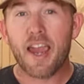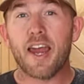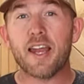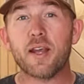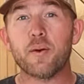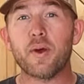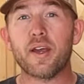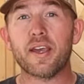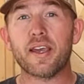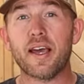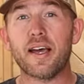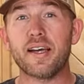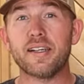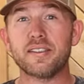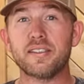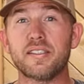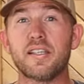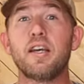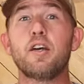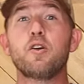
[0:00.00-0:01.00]
Anyway
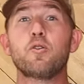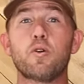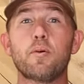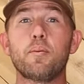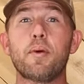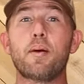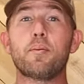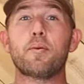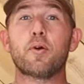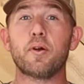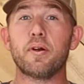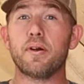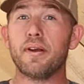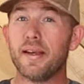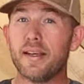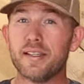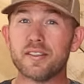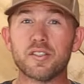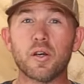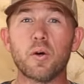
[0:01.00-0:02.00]
guys, remember,
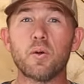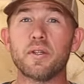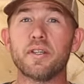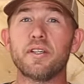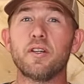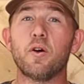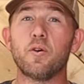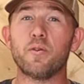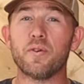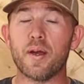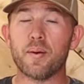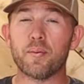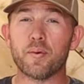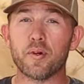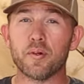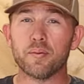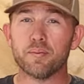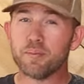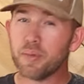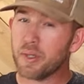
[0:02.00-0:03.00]
it's only
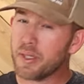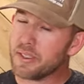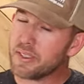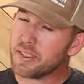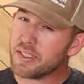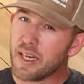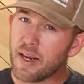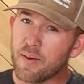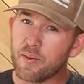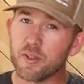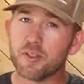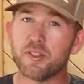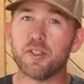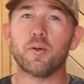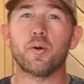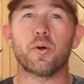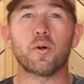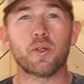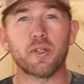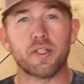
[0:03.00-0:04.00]
November, but it's never
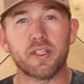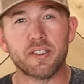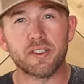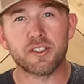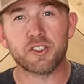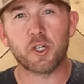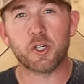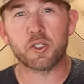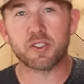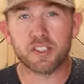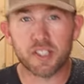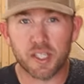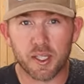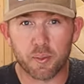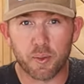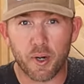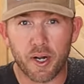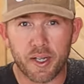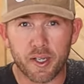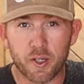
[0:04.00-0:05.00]
too early to start
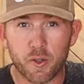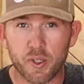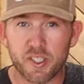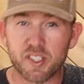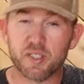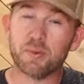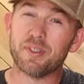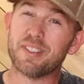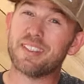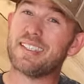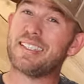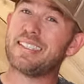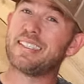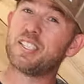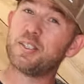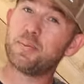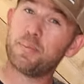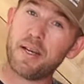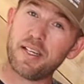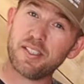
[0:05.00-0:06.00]
celebrating Christmas,
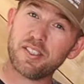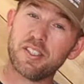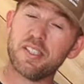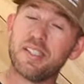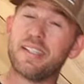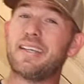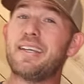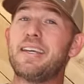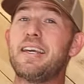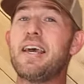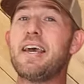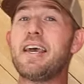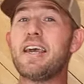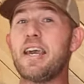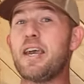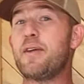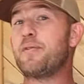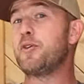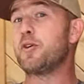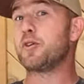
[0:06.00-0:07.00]
especially
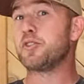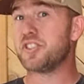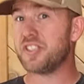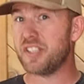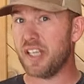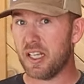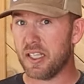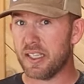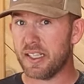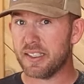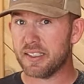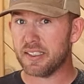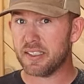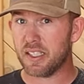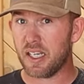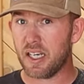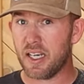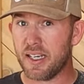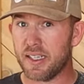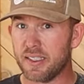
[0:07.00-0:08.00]
if you're selling
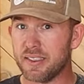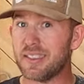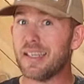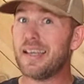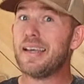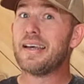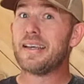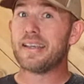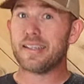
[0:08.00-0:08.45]
signs,